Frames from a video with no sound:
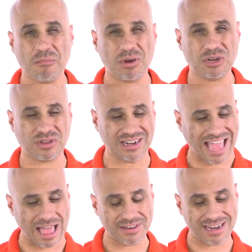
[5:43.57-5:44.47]
But you can
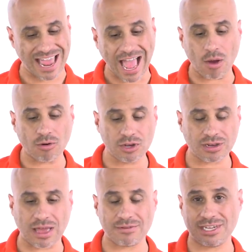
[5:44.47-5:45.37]
have it now, or you
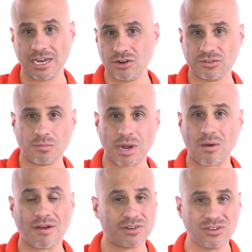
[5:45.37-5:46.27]
can have it 10 years from
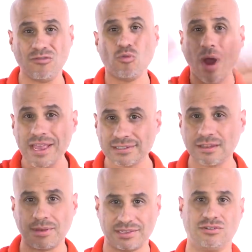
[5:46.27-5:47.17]
now after you've
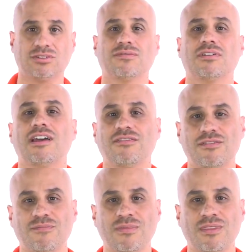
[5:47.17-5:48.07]
wasted the best years of your life.